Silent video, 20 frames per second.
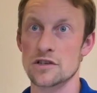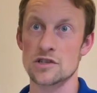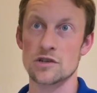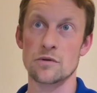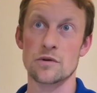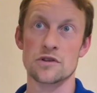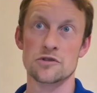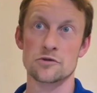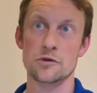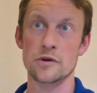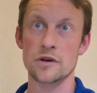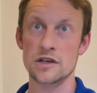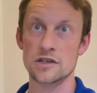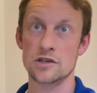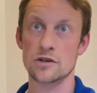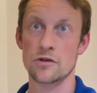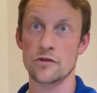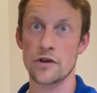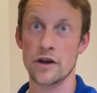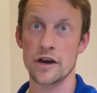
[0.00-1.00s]
So with
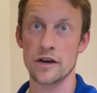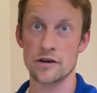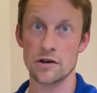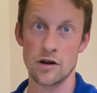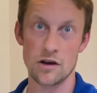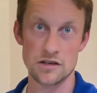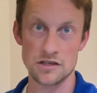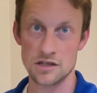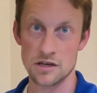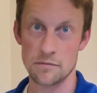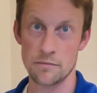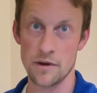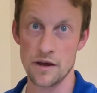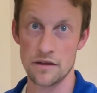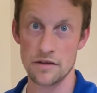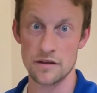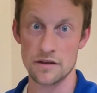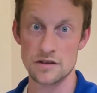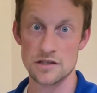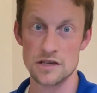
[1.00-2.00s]
traditional diagnostic
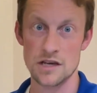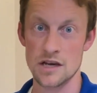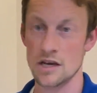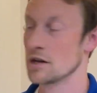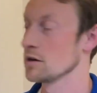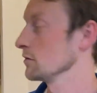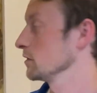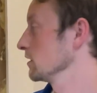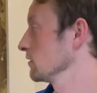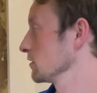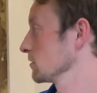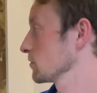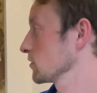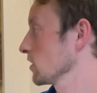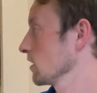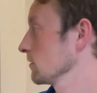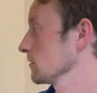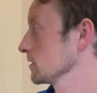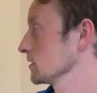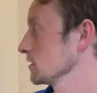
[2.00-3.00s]
methods, we would
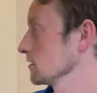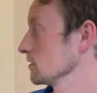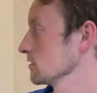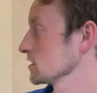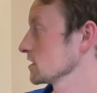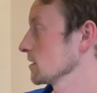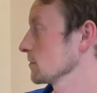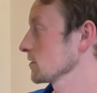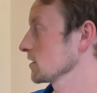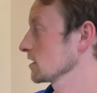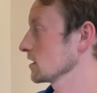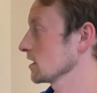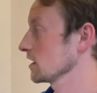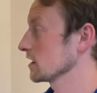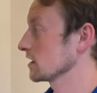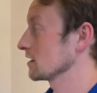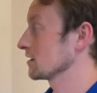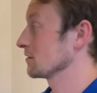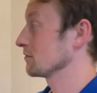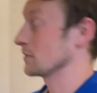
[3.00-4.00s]
probably do something
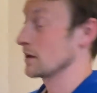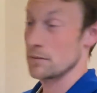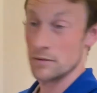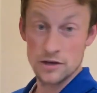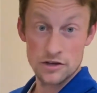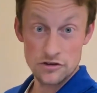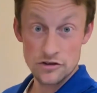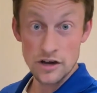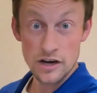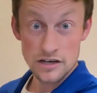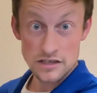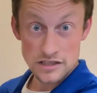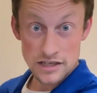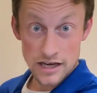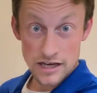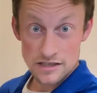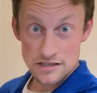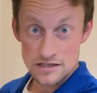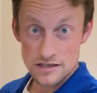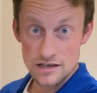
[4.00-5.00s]
like maybe a tug
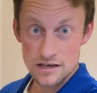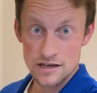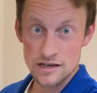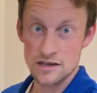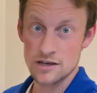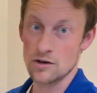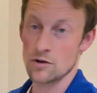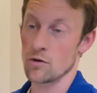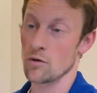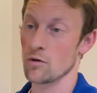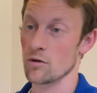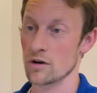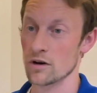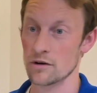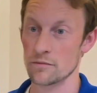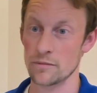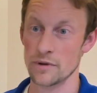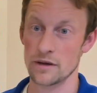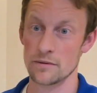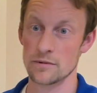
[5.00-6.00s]
test,
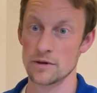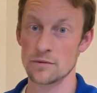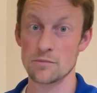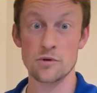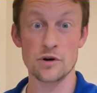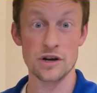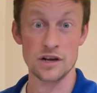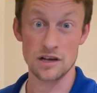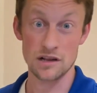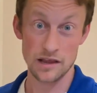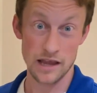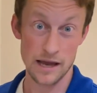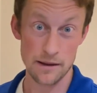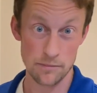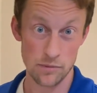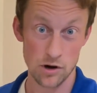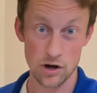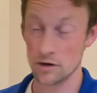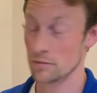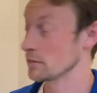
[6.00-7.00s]
or maybe put a
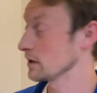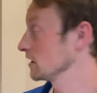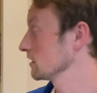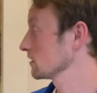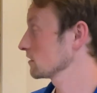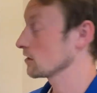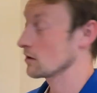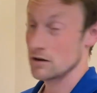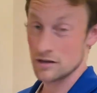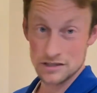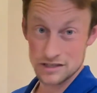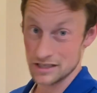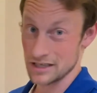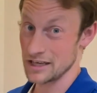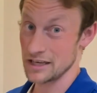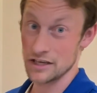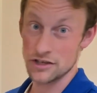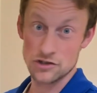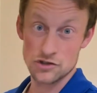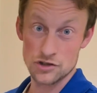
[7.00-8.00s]
clamp-on meter onto
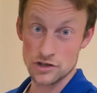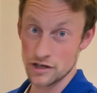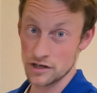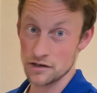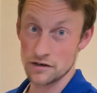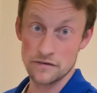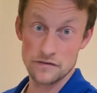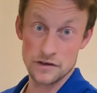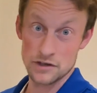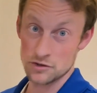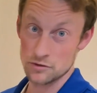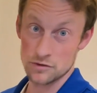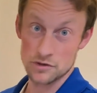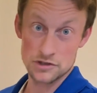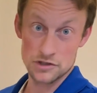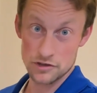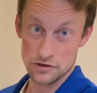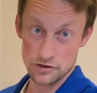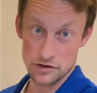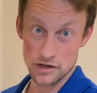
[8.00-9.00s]
each individual
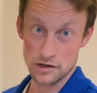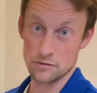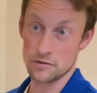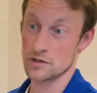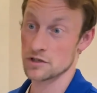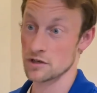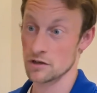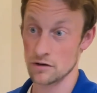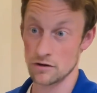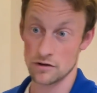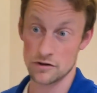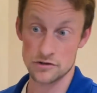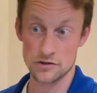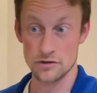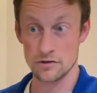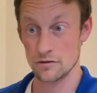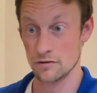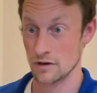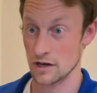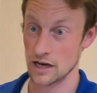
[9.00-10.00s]
circuit, which could
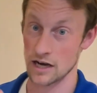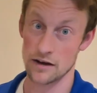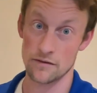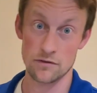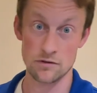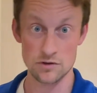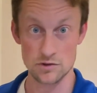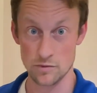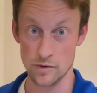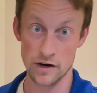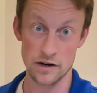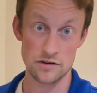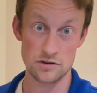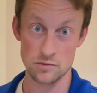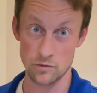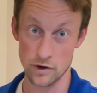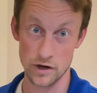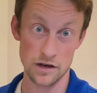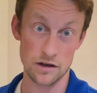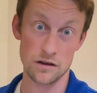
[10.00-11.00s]
also have those wires
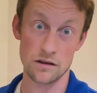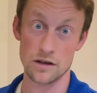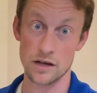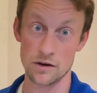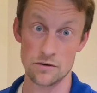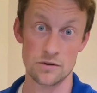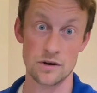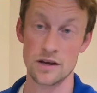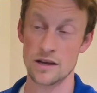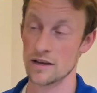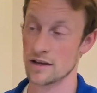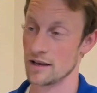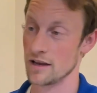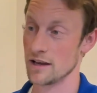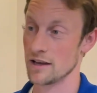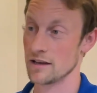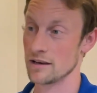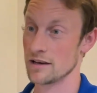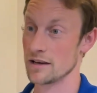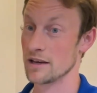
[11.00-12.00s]
wiggle out.
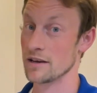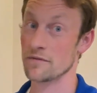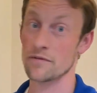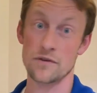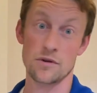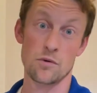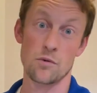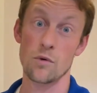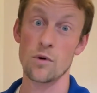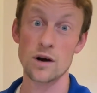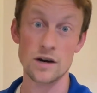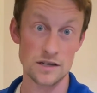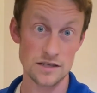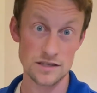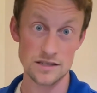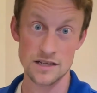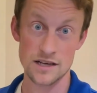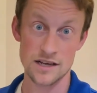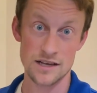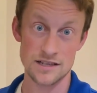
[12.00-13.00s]
And if there
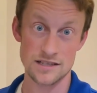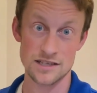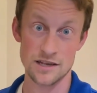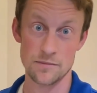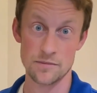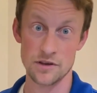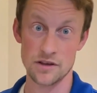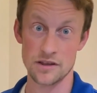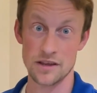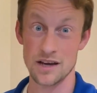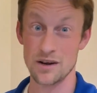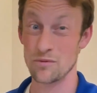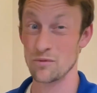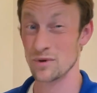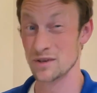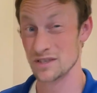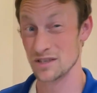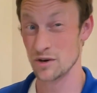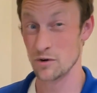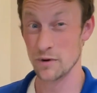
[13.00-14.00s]
was something that
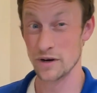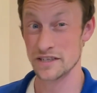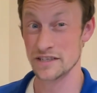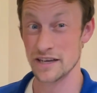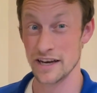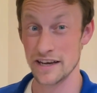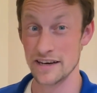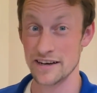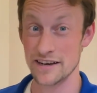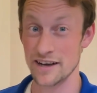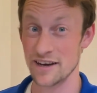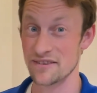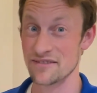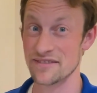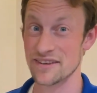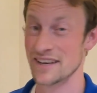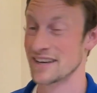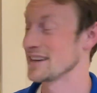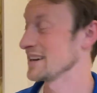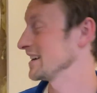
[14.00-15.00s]
wasn't quite tight enough,
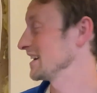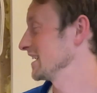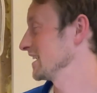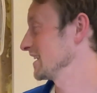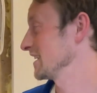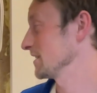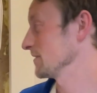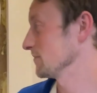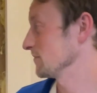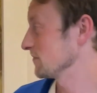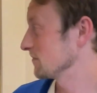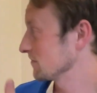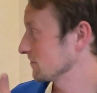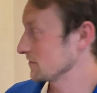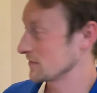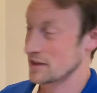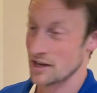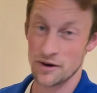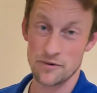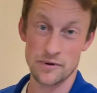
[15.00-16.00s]

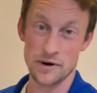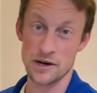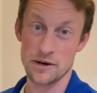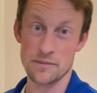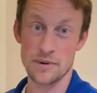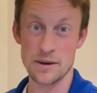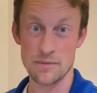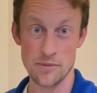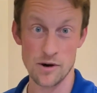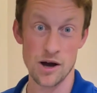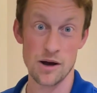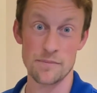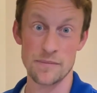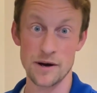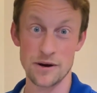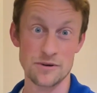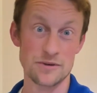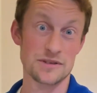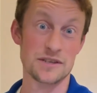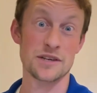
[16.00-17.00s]
that wire might pop
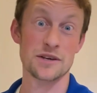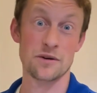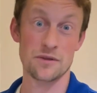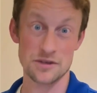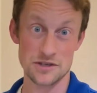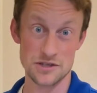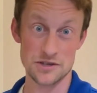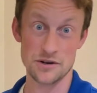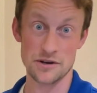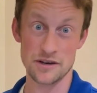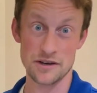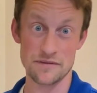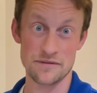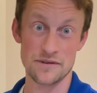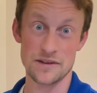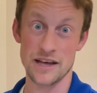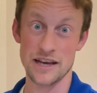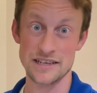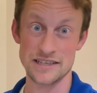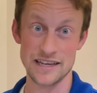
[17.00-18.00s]
out and kill the circuit
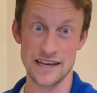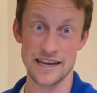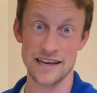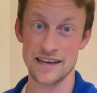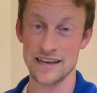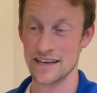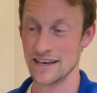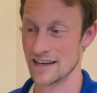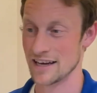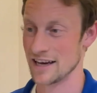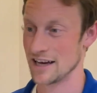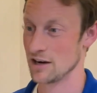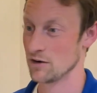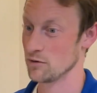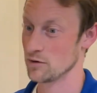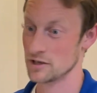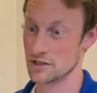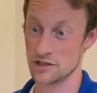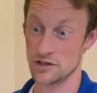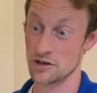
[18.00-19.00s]
for that day,
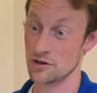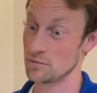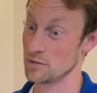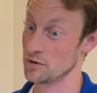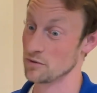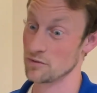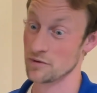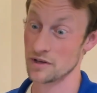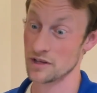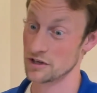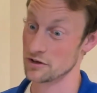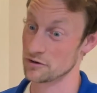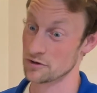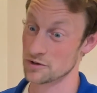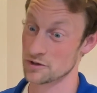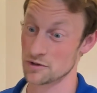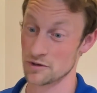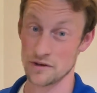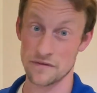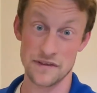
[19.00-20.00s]
which could be really
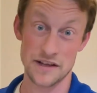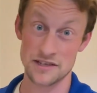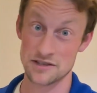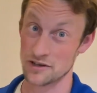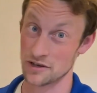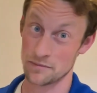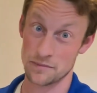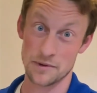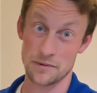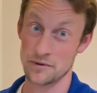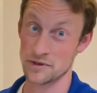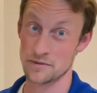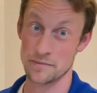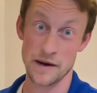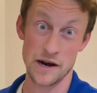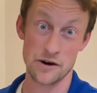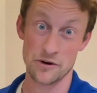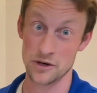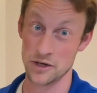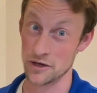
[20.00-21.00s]
crucial if that's going to be what's
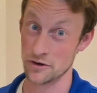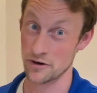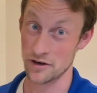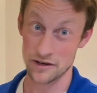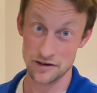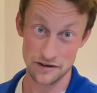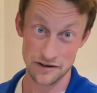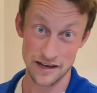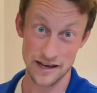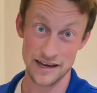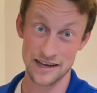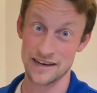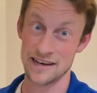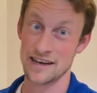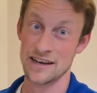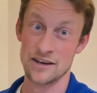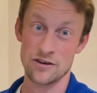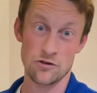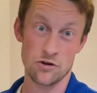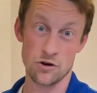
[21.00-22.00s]
powering your internet,
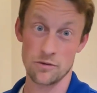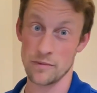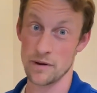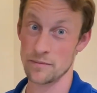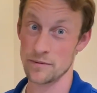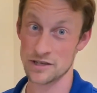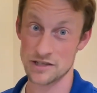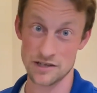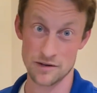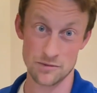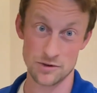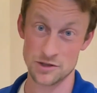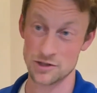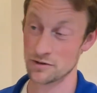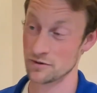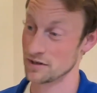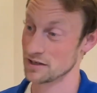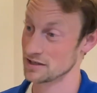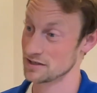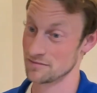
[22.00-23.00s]
or maybe someone
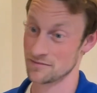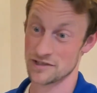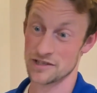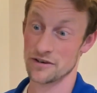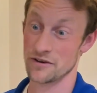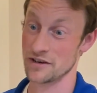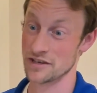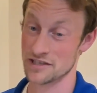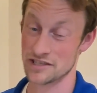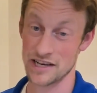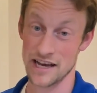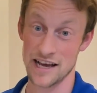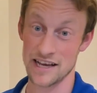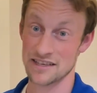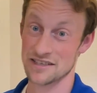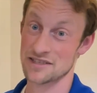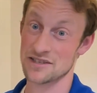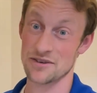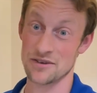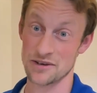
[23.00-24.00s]
doing some serious
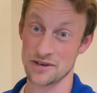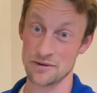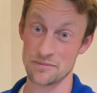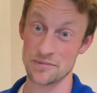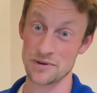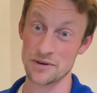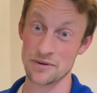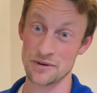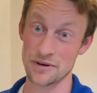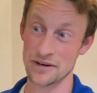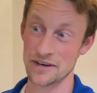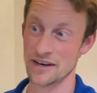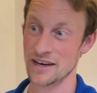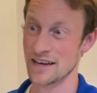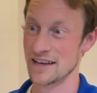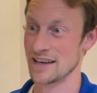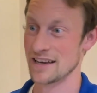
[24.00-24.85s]
tasks on a computer,